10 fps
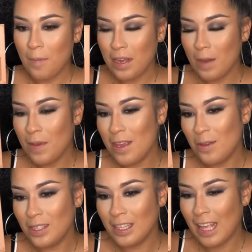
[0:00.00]
I'm gonna be
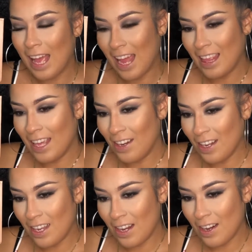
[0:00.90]
using the highlighter
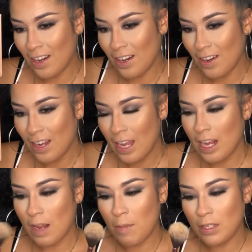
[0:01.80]
here,
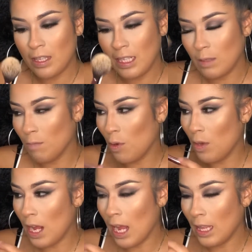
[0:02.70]
and I'm using this
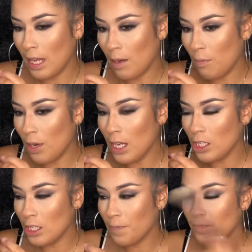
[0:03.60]
Moda highlighting
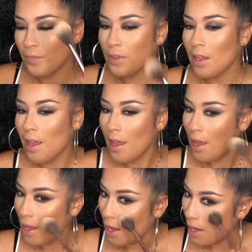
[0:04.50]
brush.
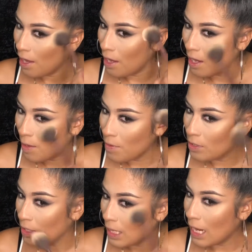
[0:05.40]
I'm
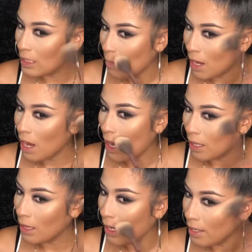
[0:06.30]
using that as my
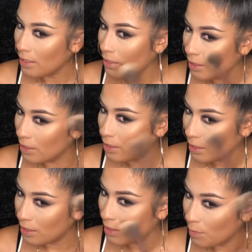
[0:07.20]
highlight.
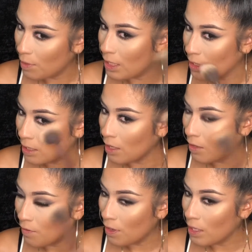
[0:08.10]
I'm placing that on the
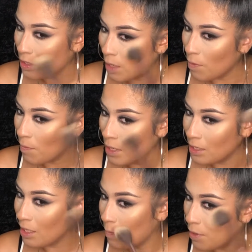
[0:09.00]
very top of my
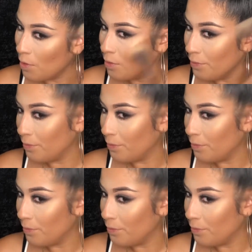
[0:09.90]
cheekbone.